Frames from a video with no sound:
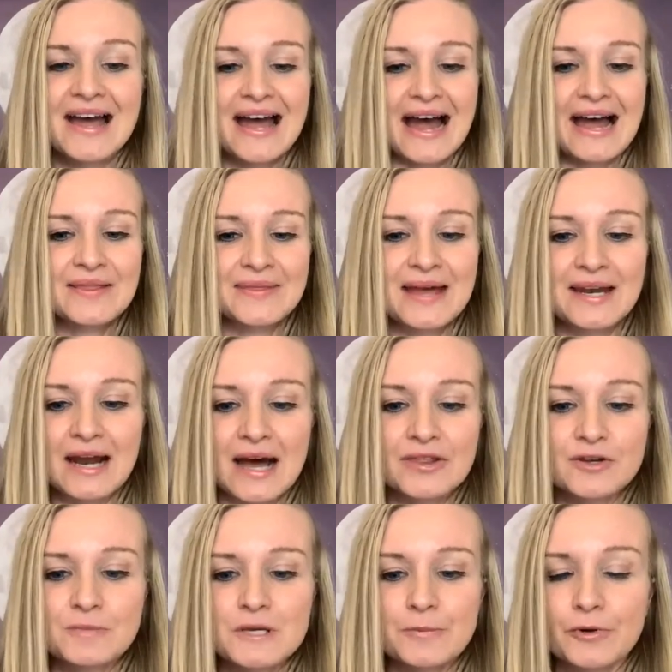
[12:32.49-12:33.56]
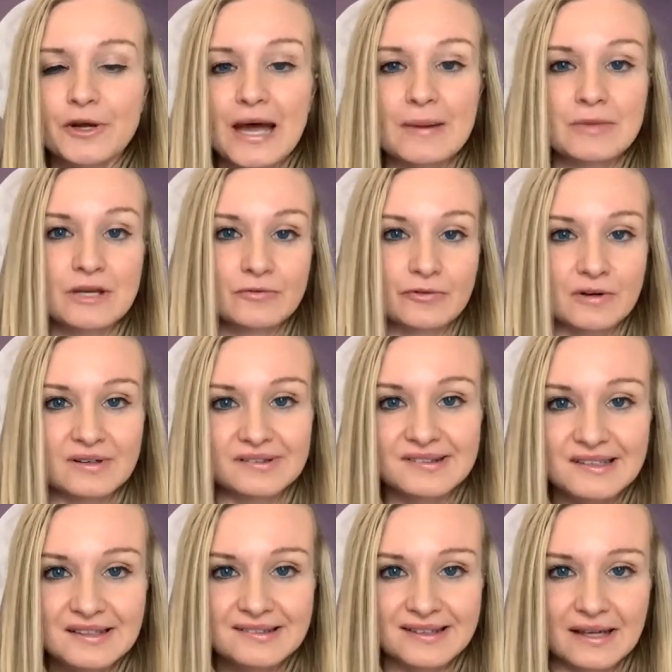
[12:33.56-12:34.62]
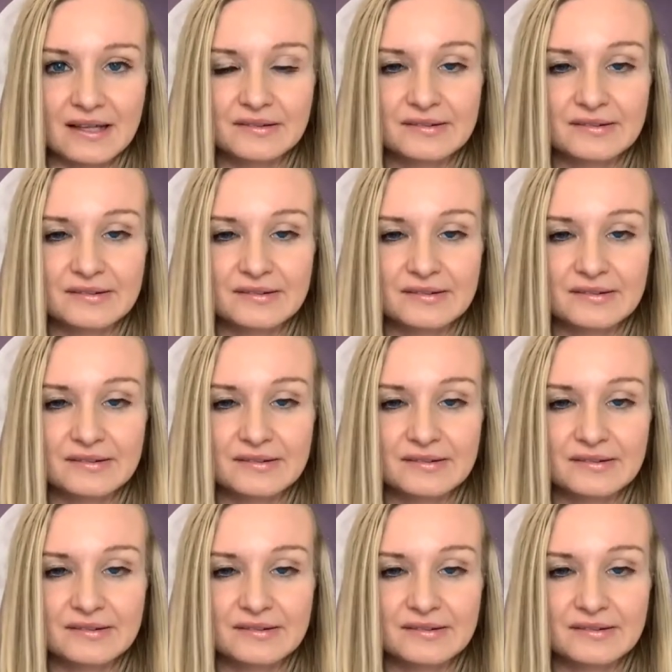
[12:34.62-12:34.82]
And then other people come in for a season.